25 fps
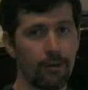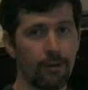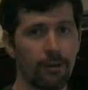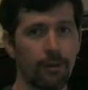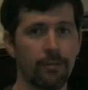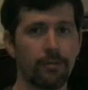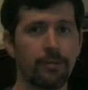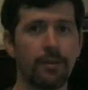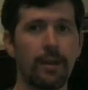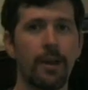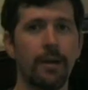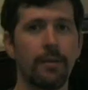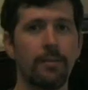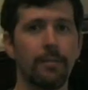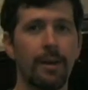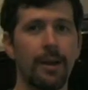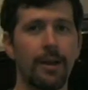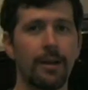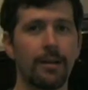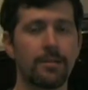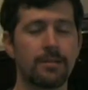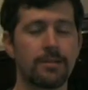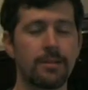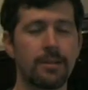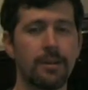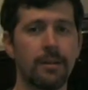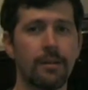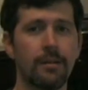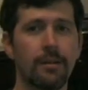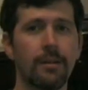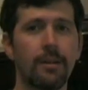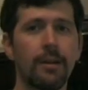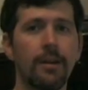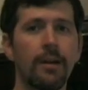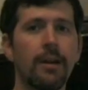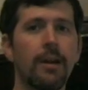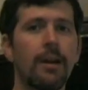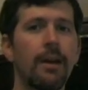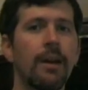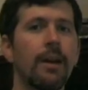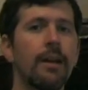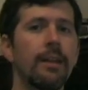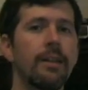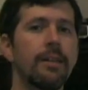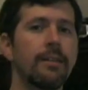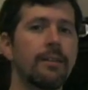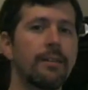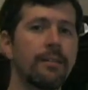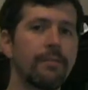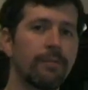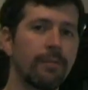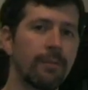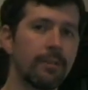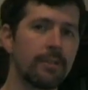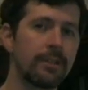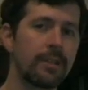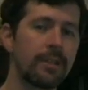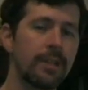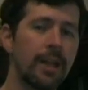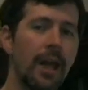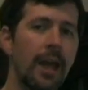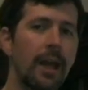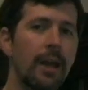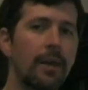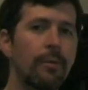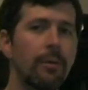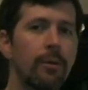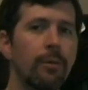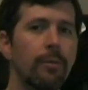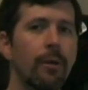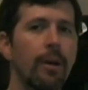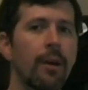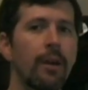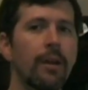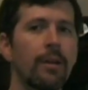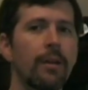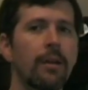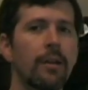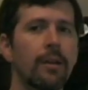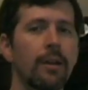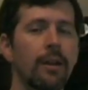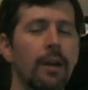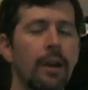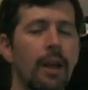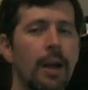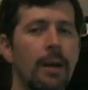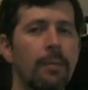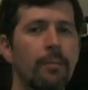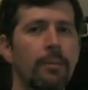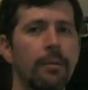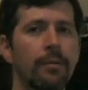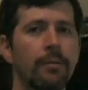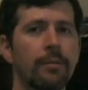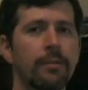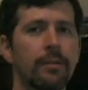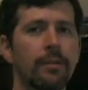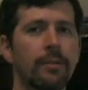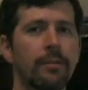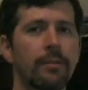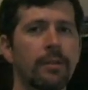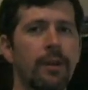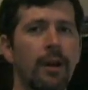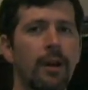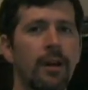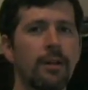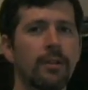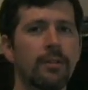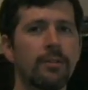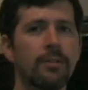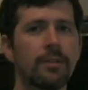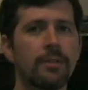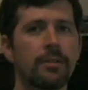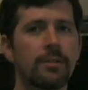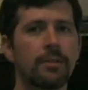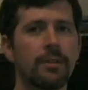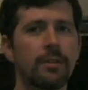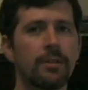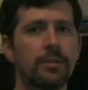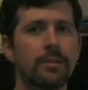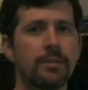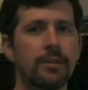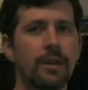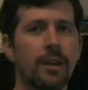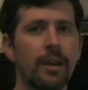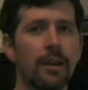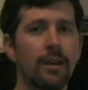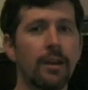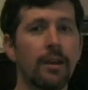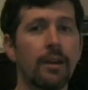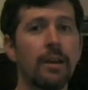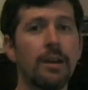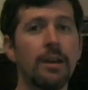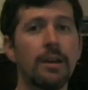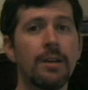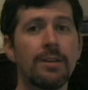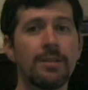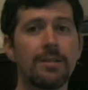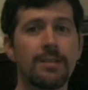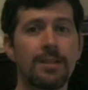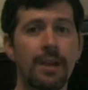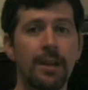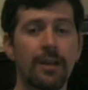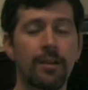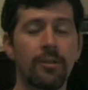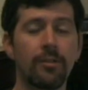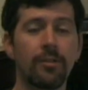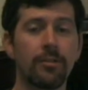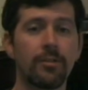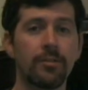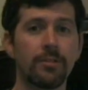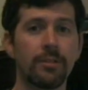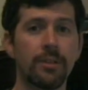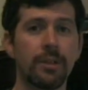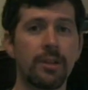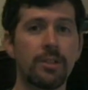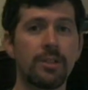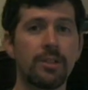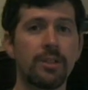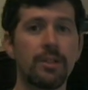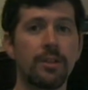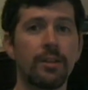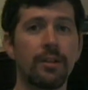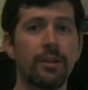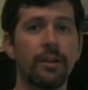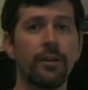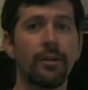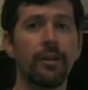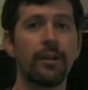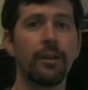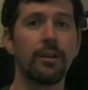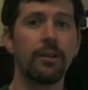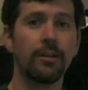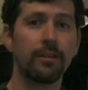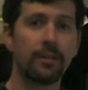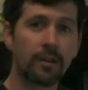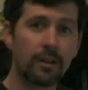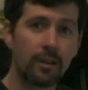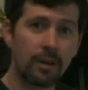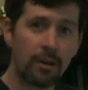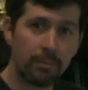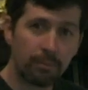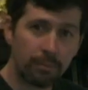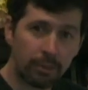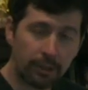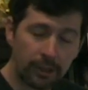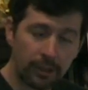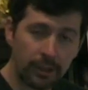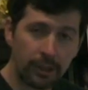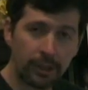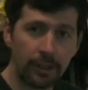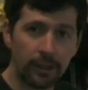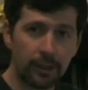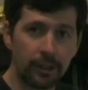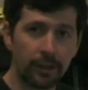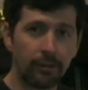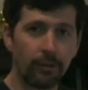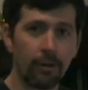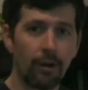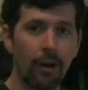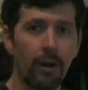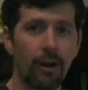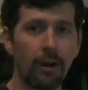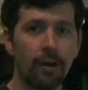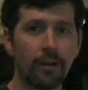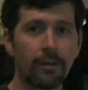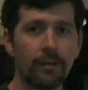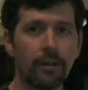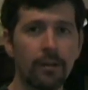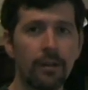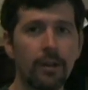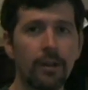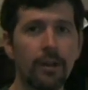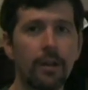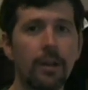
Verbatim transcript: of Time magazine. And for today, we read a, a couple of sociologists that say secularization theory is completely wrong.